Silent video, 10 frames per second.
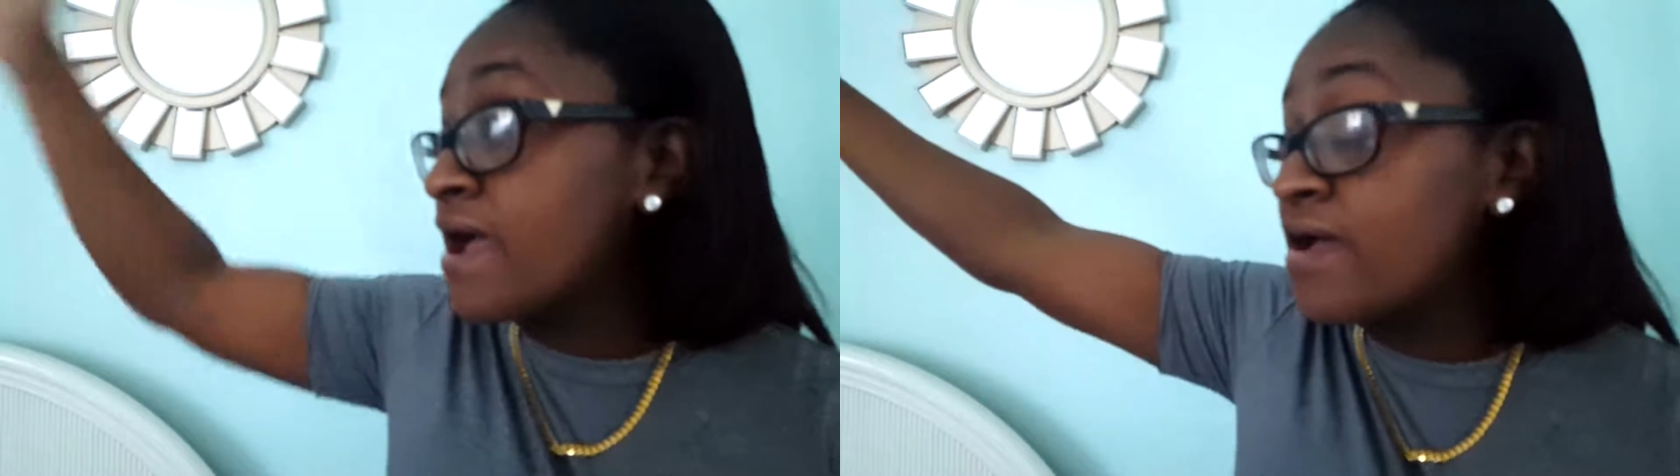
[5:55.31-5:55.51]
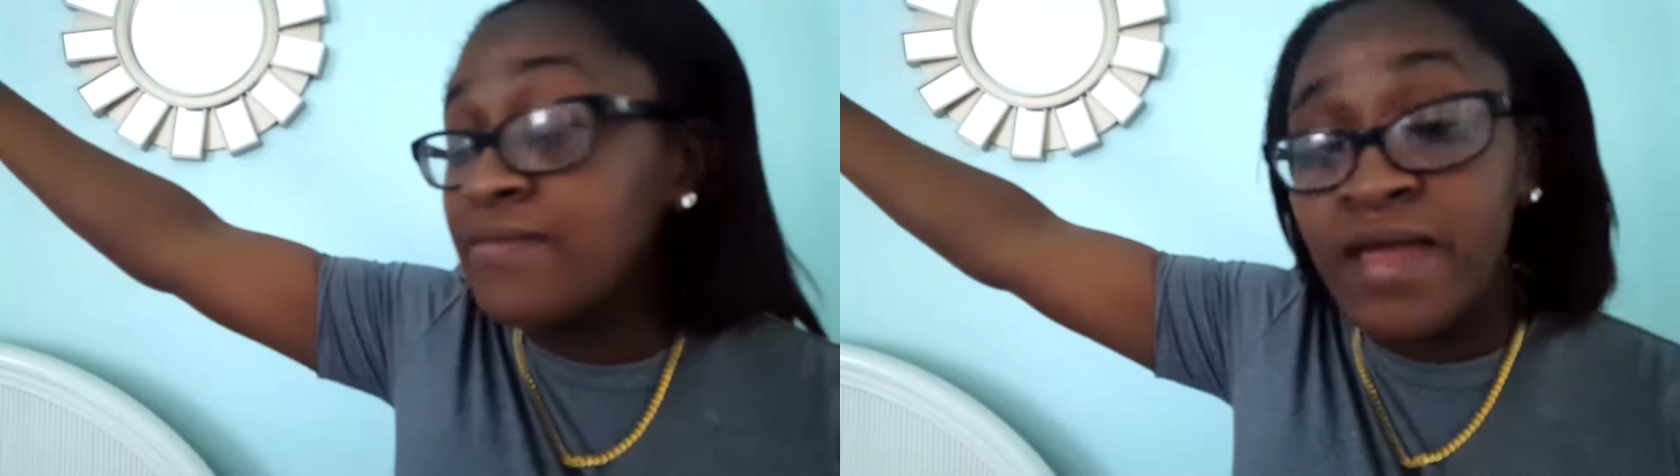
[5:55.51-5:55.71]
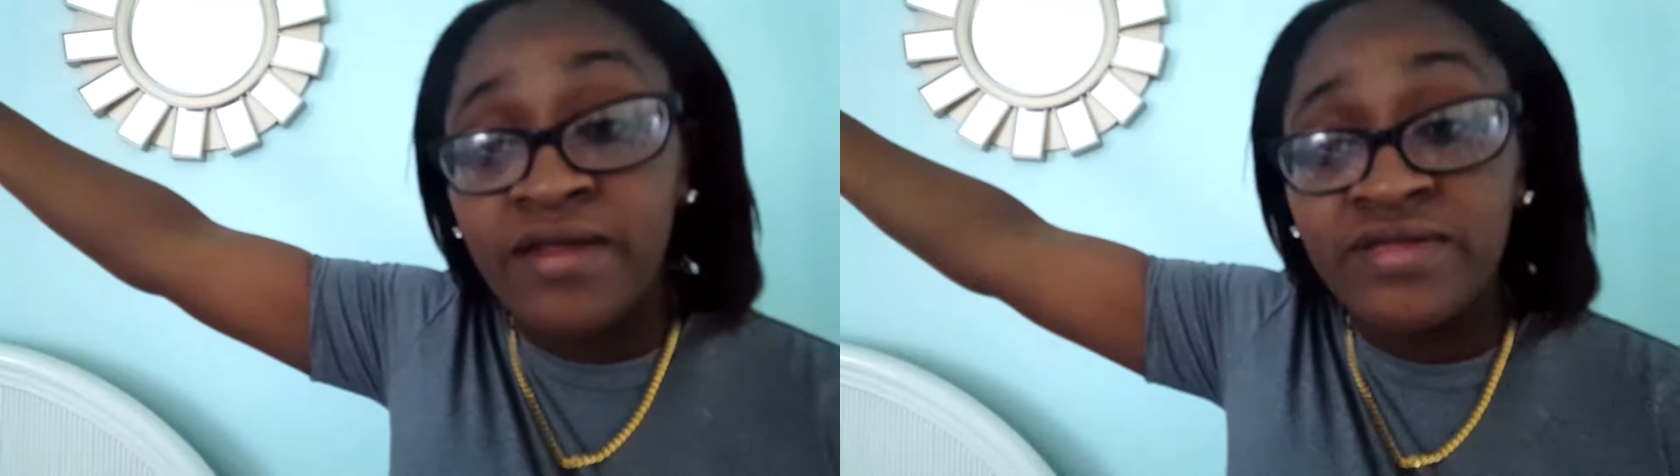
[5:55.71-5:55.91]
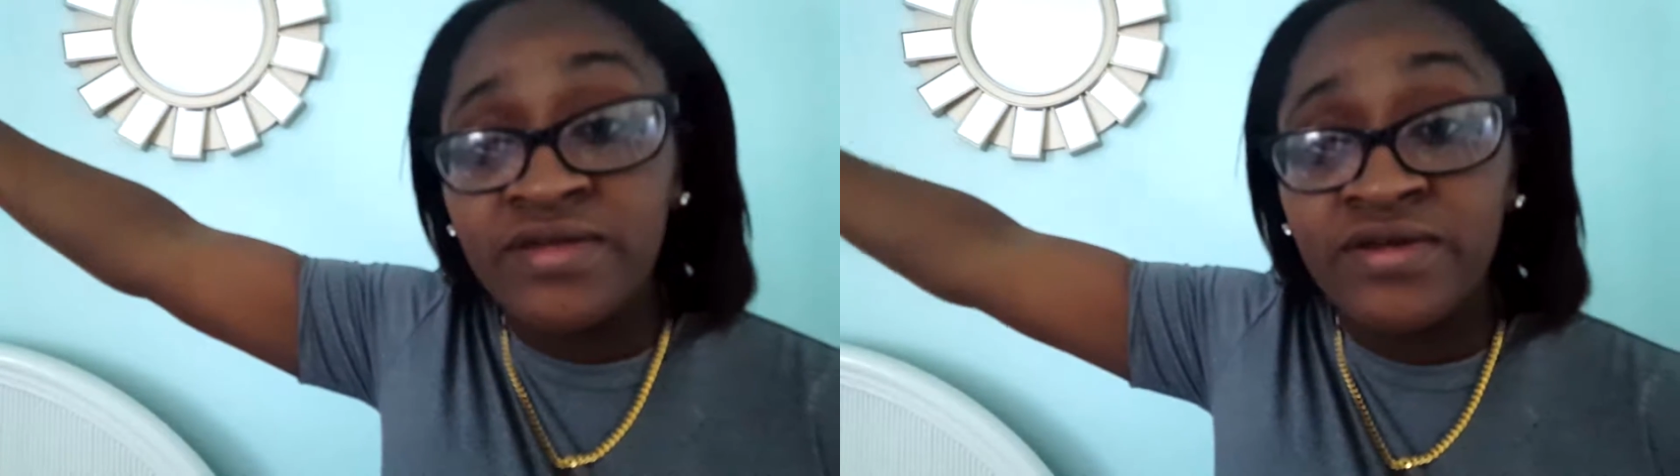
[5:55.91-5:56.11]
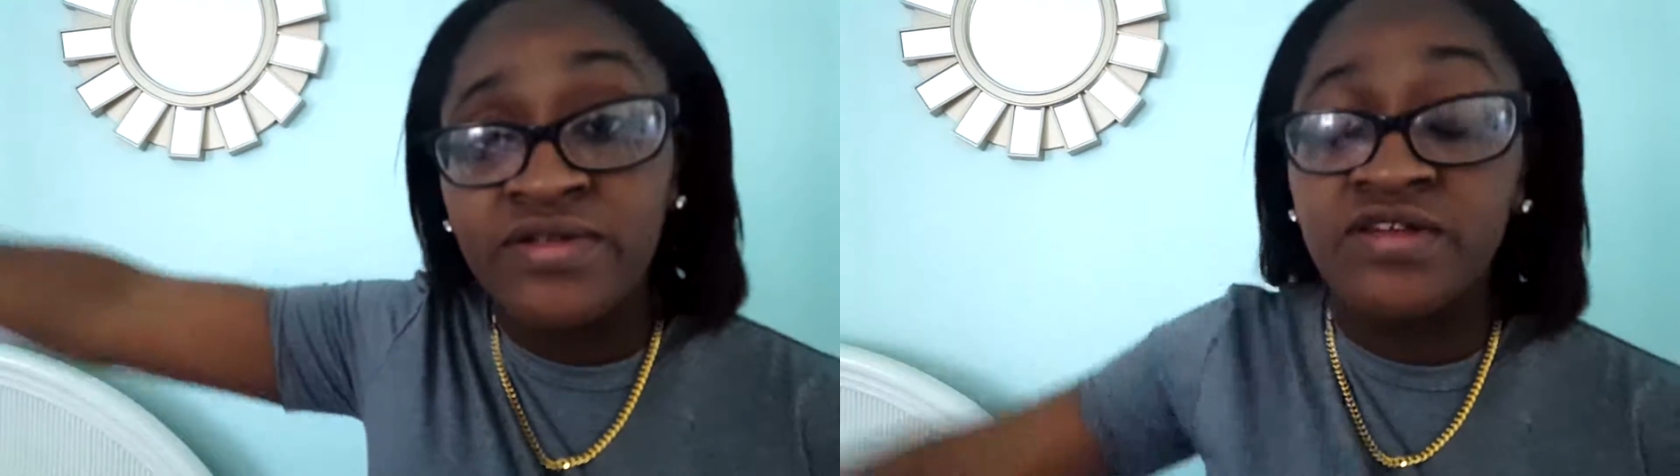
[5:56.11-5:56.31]
I'm out of
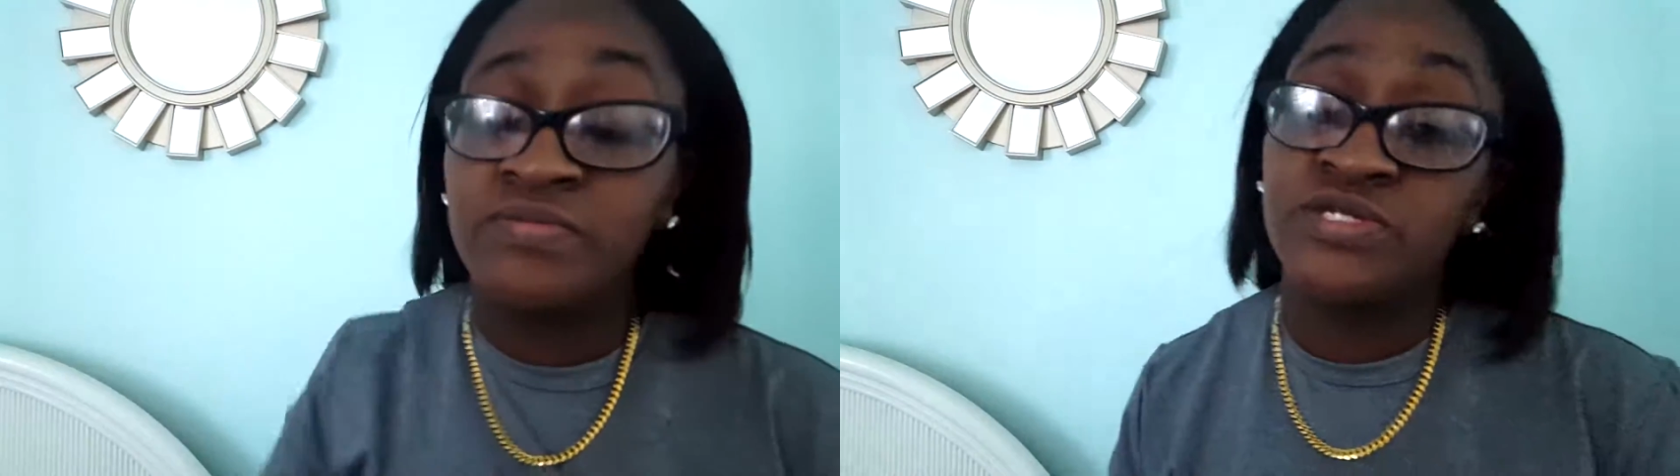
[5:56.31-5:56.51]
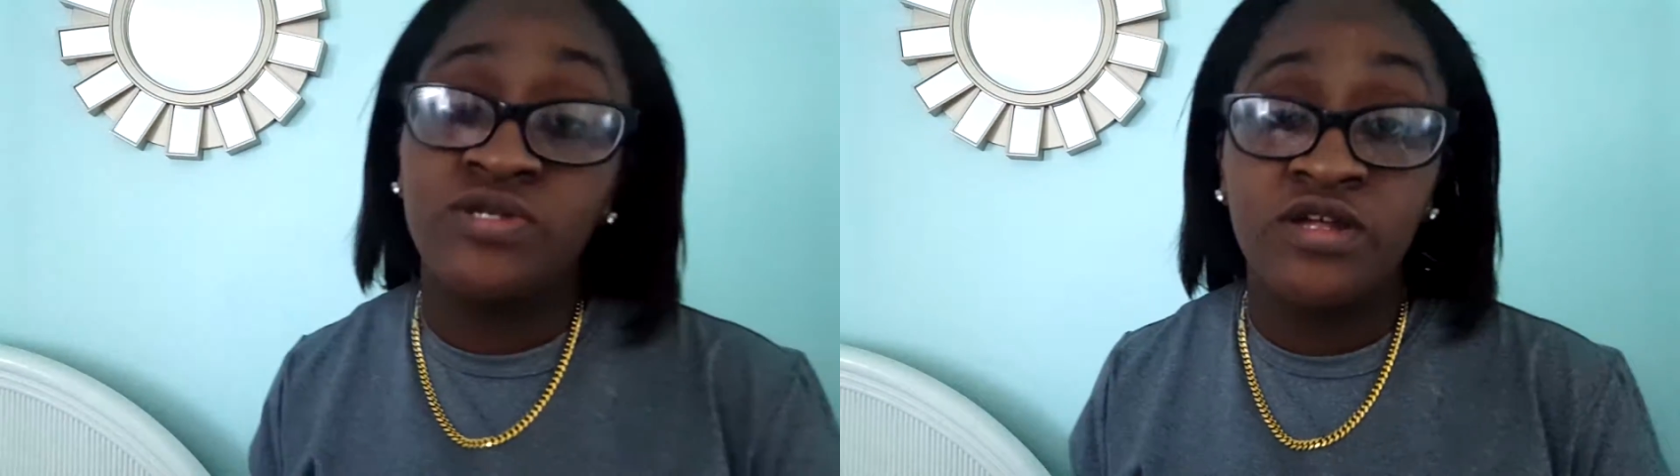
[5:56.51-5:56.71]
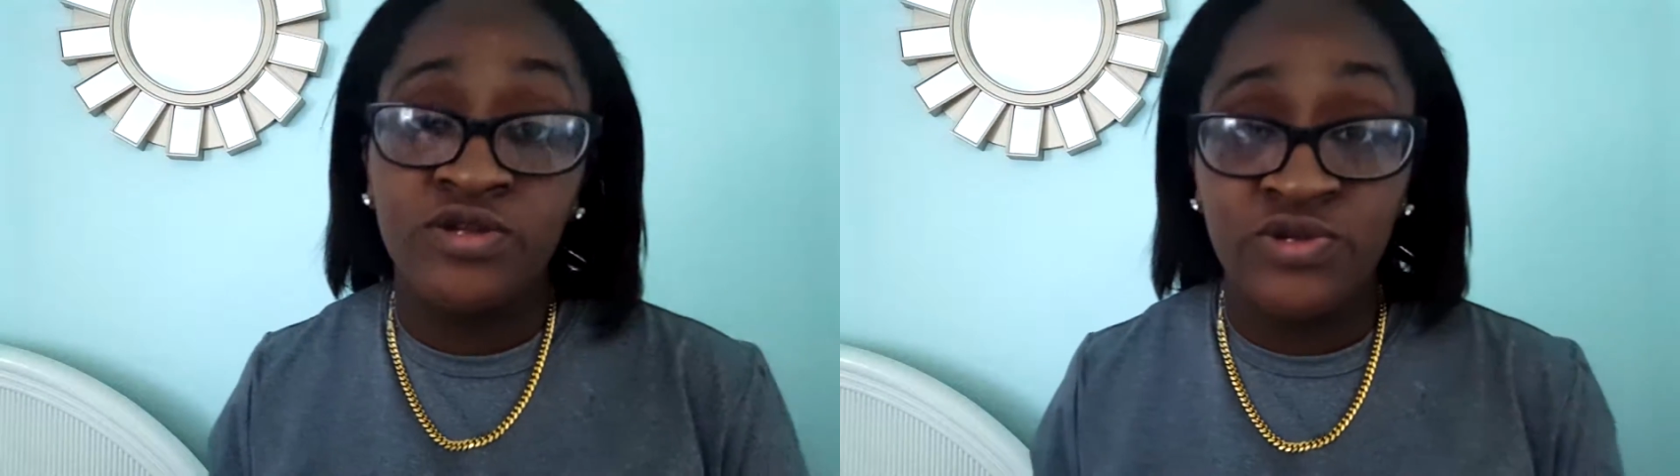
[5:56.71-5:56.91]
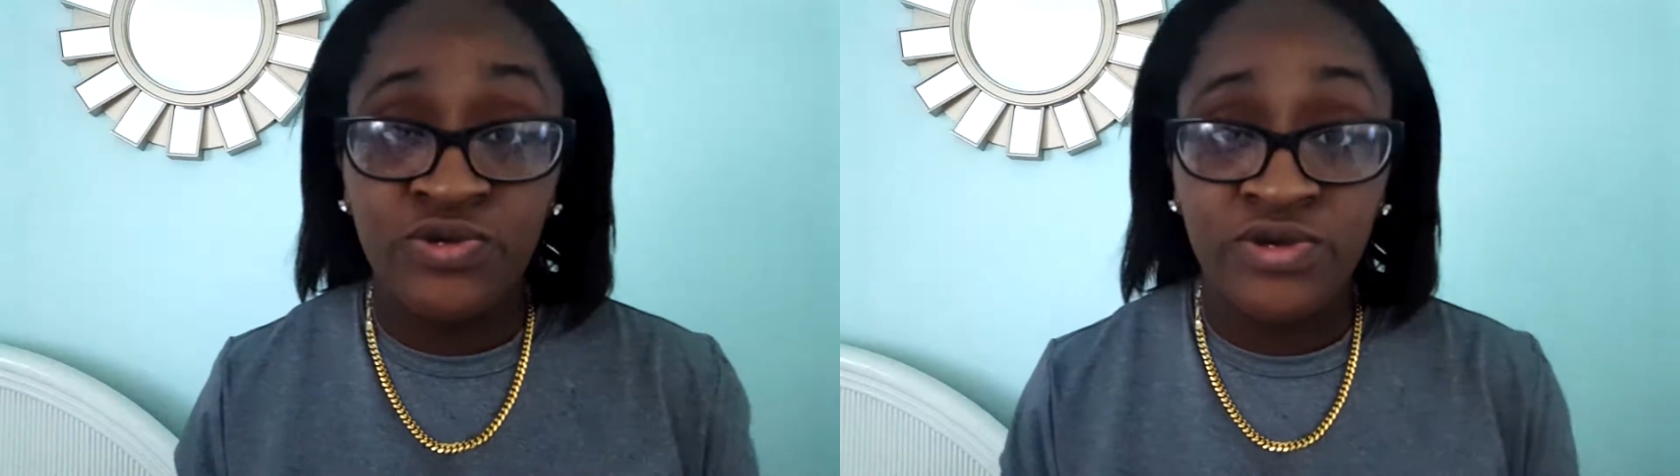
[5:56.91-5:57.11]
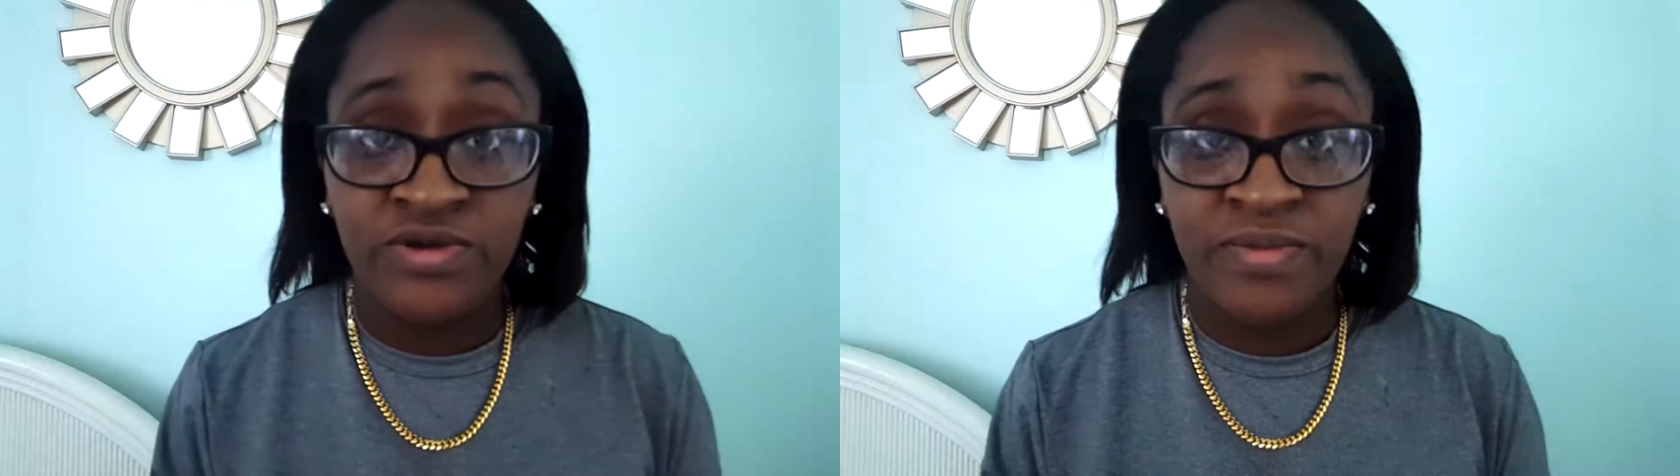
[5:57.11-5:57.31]
here and I'm starting a new
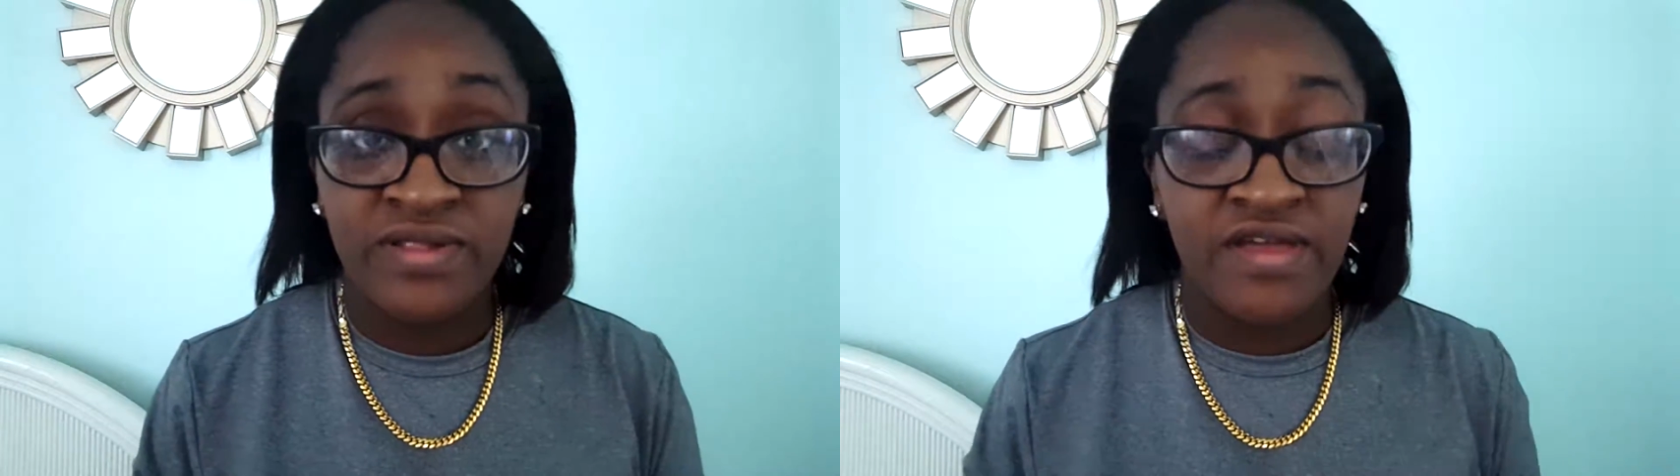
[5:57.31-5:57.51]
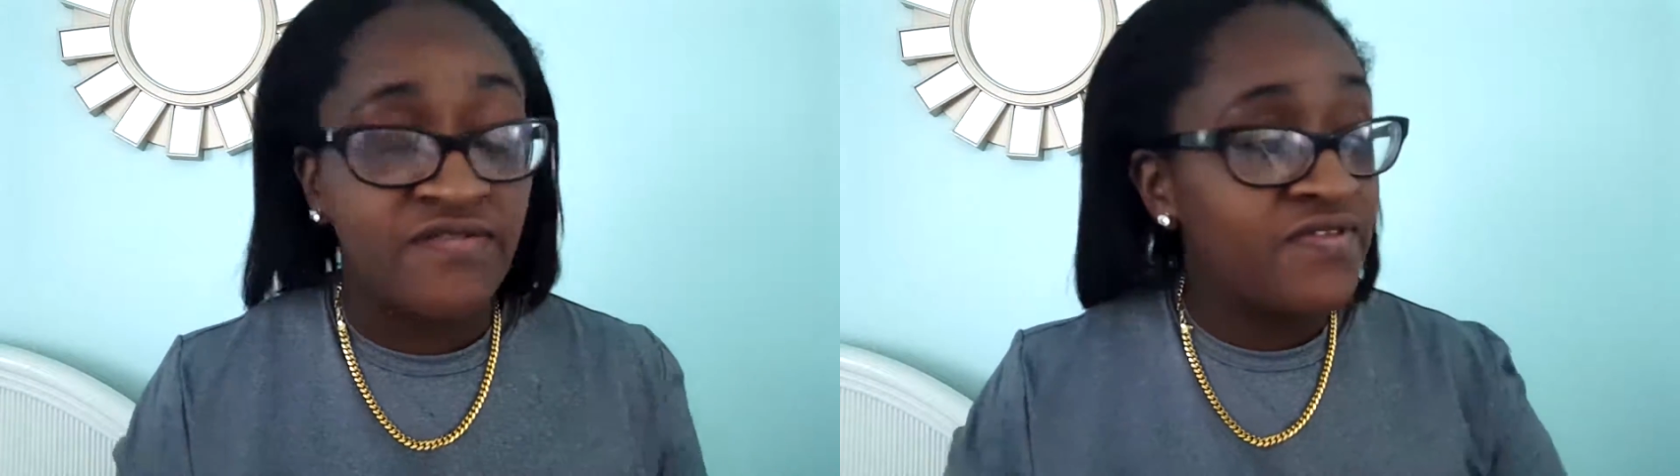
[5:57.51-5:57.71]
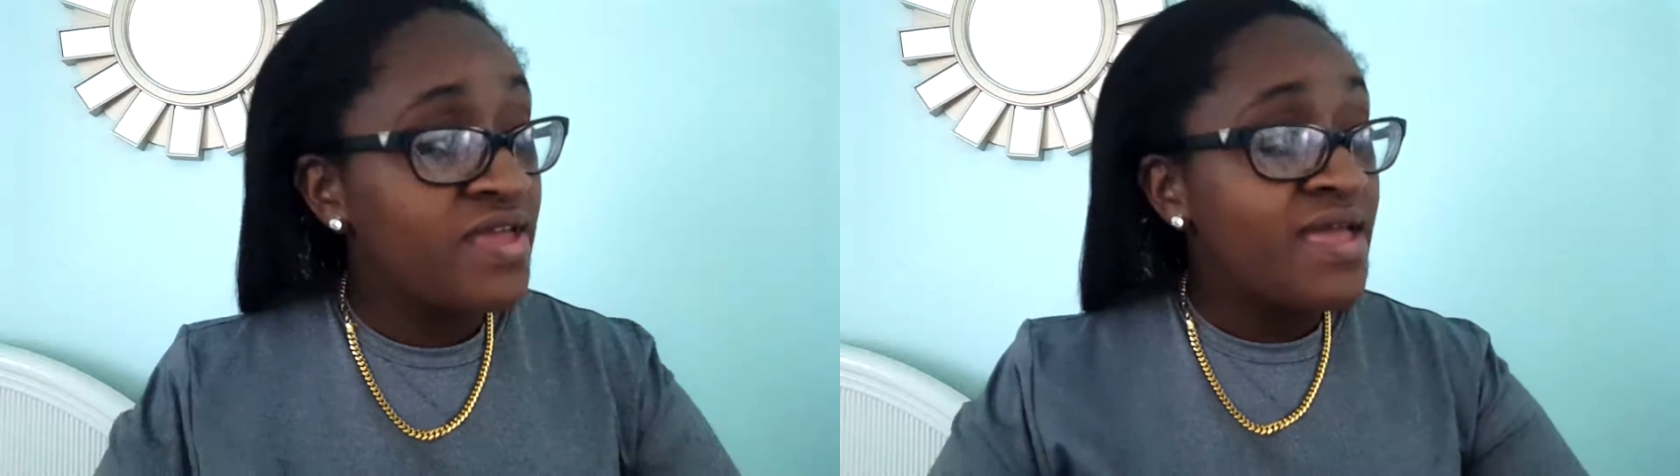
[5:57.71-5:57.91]
year in my life.